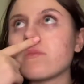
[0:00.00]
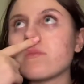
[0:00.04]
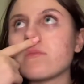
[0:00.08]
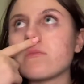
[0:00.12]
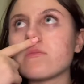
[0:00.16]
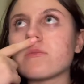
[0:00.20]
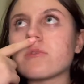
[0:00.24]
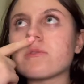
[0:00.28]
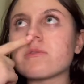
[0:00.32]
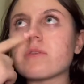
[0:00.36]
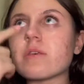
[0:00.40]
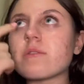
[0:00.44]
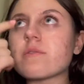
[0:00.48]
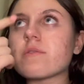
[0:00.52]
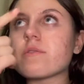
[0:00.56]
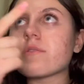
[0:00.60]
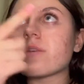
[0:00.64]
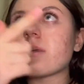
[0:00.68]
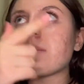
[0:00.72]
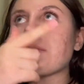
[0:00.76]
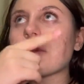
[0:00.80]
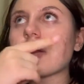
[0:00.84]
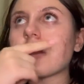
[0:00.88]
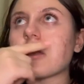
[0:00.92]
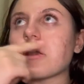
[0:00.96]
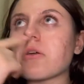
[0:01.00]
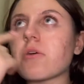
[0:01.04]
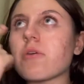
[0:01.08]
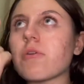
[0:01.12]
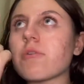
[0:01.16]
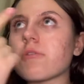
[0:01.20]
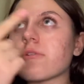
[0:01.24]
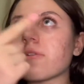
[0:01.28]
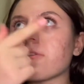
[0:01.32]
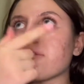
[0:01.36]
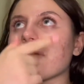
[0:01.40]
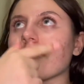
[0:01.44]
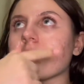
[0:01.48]
This has the same like
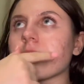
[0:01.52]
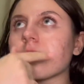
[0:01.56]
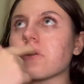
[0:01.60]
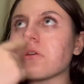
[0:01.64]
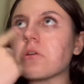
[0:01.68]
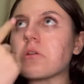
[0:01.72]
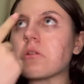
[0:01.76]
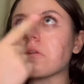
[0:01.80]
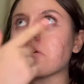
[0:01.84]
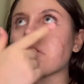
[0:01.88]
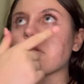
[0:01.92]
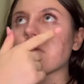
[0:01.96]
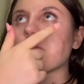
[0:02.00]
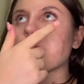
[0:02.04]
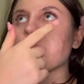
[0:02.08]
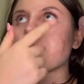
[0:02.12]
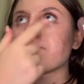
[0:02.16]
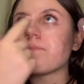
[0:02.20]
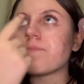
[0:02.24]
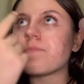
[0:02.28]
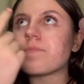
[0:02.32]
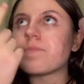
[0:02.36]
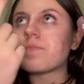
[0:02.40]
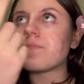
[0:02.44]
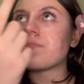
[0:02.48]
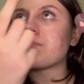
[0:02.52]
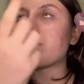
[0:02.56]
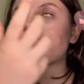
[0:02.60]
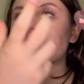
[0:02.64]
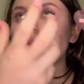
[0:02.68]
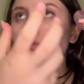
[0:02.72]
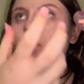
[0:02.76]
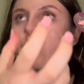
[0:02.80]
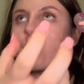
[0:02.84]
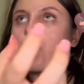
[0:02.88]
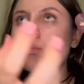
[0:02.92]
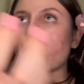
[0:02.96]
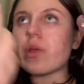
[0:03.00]
coconut vanilla
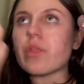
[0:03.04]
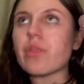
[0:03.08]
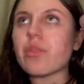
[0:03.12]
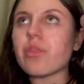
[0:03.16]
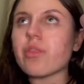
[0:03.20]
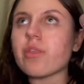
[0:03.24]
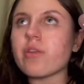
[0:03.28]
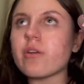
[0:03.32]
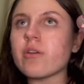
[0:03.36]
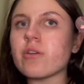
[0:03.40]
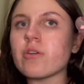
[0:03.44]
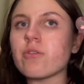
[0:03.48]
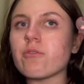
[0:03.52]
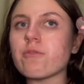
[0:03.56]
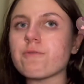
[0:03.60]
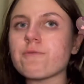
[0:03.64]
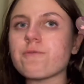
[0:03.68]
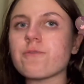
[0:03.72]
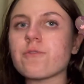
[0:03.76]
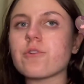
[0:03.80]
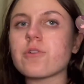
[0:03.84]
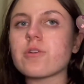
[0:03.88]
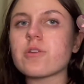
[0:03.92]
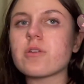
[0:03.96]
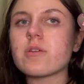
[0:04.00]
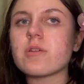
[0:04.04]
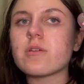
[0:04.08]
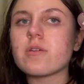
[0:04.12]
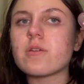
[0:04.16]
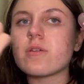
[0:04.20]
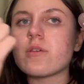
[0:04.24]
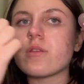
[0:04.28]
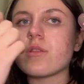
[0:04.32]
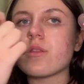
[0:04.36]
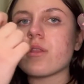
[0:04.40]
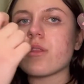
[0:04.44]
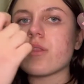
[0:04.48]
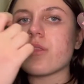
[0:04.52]
with your fruit
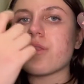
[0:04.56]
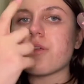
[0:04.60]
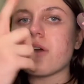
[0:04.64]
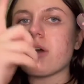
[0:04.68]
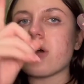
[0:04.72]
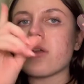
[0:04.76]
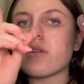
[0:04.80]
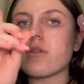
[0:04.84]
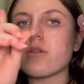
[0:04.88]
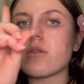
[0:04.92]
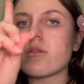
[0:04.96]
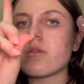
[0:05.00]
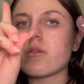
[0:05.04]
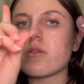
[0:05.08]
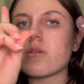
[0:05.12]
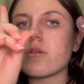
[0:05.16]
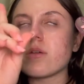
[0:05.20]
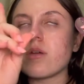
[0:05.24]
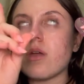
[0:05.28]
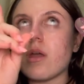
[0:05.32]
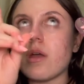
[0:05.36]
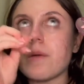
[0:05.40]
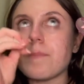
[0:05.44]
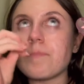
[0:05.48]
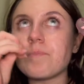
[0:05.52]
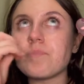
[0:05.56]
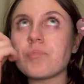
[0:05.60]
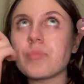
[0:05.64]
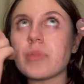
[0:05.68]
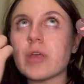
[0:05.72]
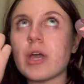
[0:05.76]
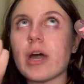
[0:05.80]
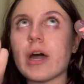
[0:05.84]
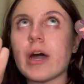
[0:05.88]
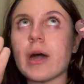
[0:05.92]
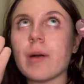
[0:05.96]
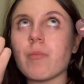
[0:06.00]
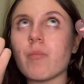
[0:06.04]
that
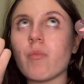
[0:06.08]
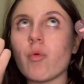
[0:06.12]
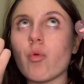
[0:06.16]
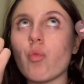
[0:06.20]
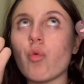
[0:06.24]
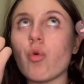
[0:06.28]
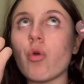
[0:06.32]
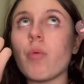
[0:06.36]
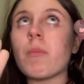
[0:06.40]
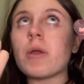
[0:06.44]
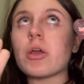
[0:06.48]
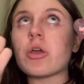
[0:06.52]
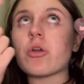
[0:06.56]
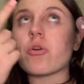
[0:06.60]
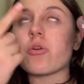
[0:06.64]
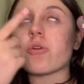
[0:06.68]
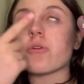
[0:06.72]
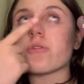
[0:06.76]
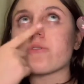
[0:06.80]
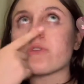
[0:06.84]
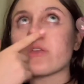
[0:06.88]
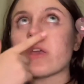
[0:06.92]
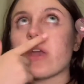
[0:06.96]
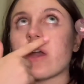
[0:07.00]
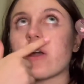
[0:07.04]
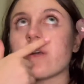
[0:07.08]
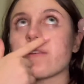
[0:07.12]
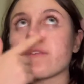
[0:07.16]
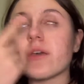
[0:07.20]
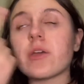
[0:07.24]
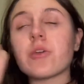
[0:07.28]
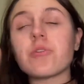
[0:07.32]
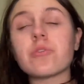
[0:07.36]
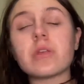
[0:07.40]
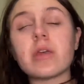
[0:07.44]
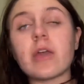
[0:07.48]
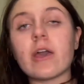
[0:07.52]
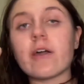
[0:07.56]
Warm and Cozy has. I
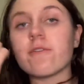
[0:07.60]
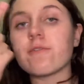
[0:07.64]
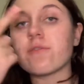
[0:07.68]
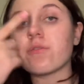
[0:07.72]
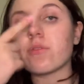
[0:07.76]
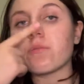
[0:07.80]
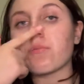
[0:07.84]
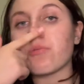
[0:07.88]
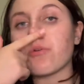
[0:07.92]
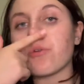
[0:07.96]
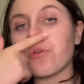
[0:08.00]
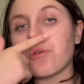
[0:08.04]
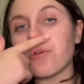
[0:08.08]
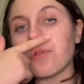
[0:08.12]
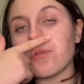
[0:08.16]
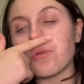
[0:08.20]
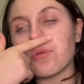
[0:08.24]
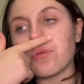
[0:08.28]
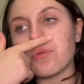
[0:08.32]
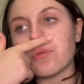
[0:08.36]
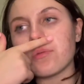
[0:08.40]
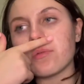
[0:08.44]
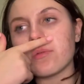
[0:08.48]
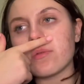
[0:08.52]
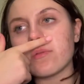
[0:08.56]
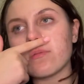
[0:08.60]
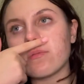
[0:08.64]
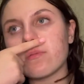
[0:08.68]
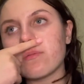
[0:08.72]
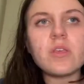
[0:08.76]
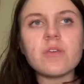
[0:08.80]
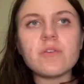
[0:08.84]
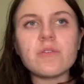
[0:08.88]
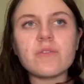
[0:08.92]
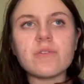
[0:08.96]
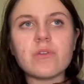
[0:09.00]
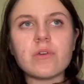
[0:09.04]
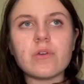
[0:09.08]
only have the body lotion.
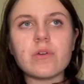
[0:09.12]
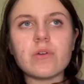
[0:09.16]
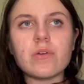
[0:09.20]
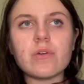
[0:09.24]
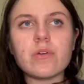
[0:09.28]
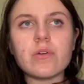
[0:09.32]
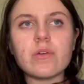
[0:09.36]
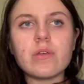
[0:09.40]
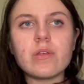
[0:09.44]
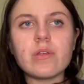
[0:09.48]
So